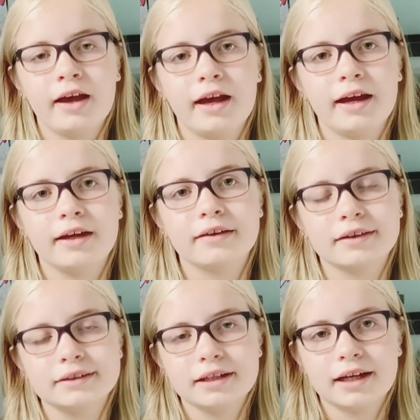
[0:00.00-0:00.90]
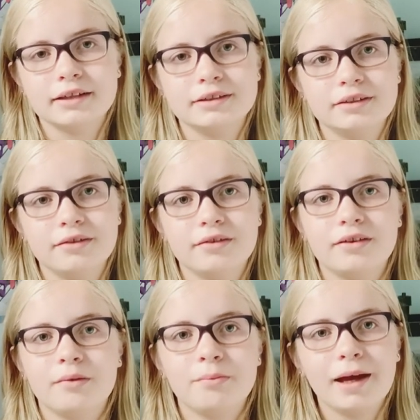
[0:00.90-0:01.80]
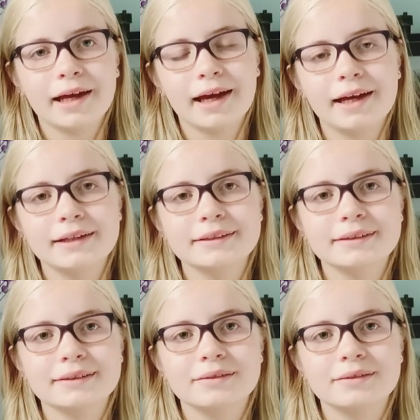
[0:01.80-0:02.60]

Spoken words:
and I'll see you guys soon. Bye, guys!